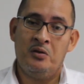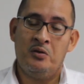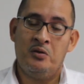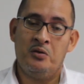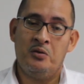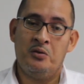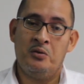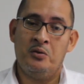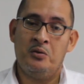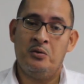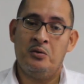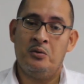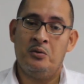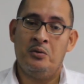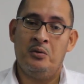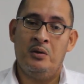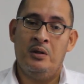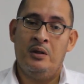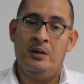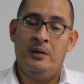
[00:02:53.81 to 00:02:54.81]
to
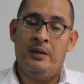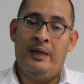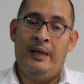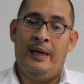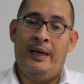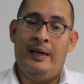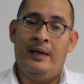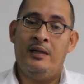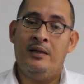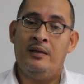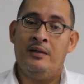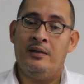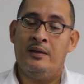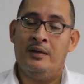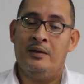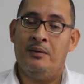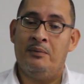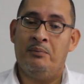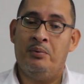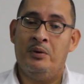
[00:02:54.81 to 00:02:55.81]
end
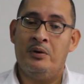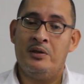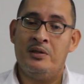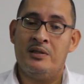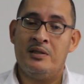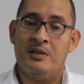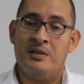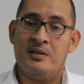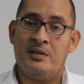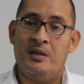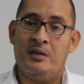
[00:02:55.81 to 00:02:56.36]
policies